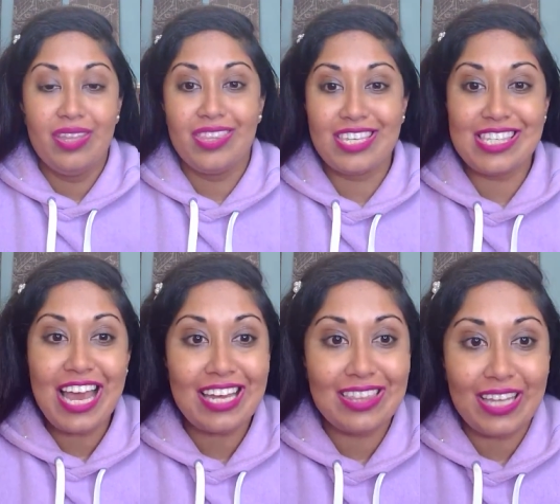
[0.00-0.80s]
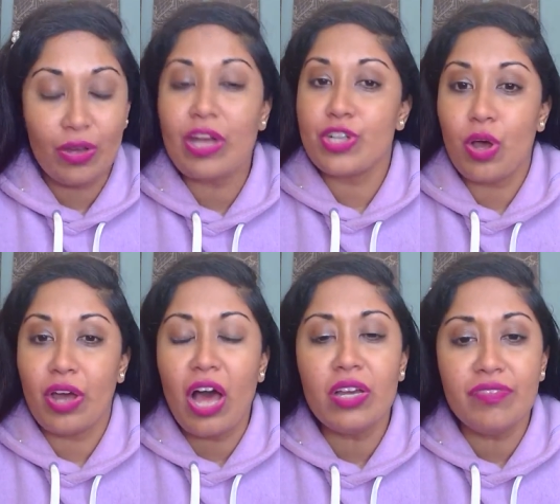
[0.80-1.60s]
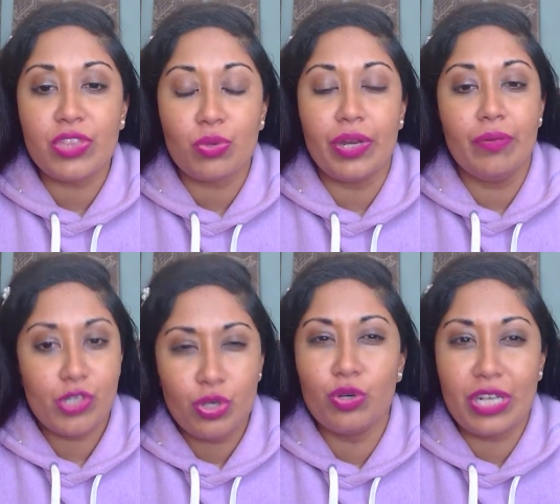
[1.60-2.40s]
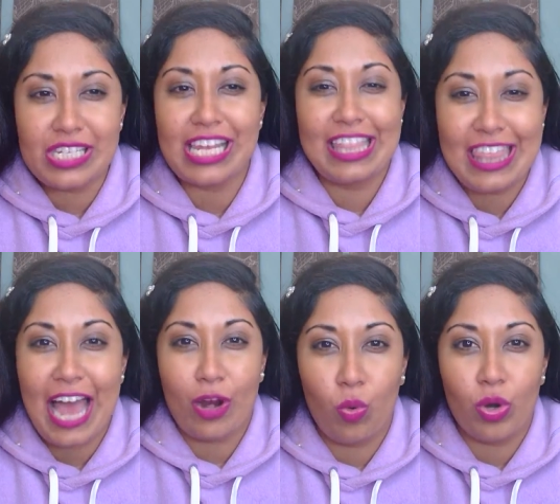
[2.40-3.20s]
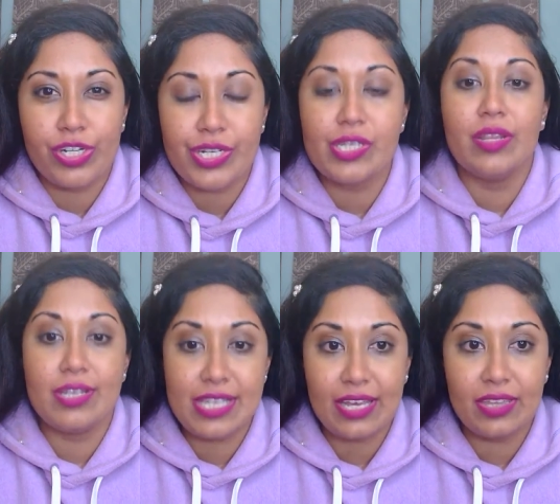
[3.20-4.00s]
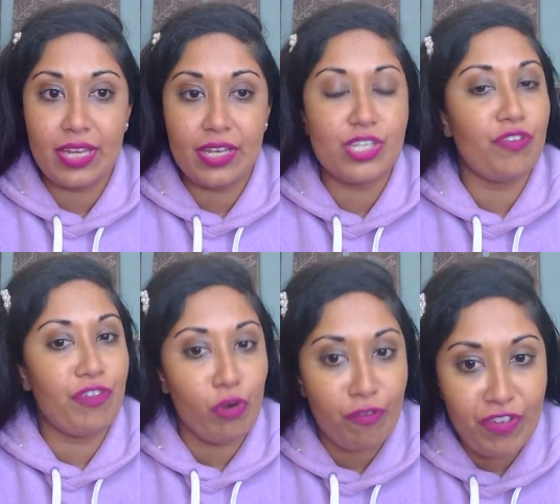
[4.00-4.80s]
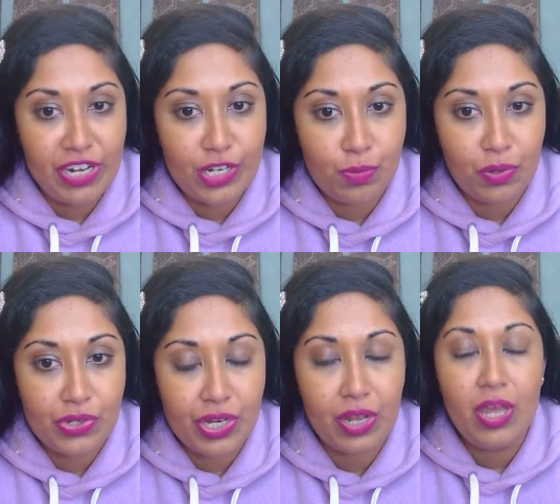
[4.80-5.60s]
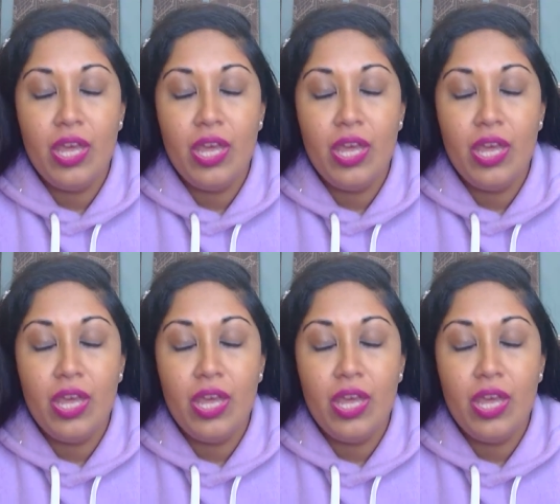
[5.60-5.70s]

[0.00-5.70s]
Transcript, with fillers: The second thing, actually, I'll, I'll give it three. So you're just like that gorgeous. The second thing is if you're a fitness person.